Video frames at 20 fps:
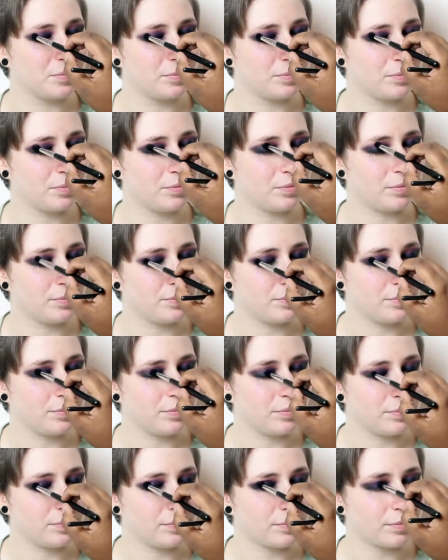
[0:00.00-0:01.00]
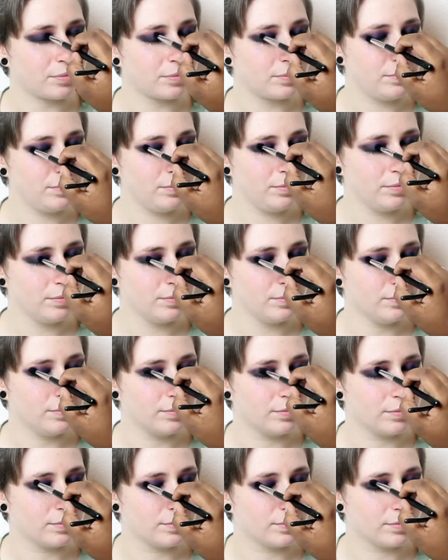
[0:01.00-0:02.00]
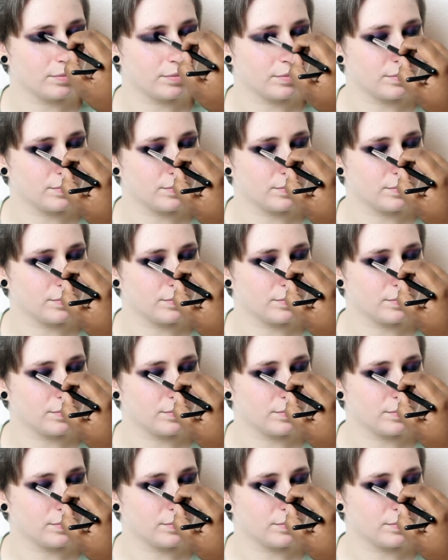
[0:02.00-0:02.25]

What else did I have? I had that.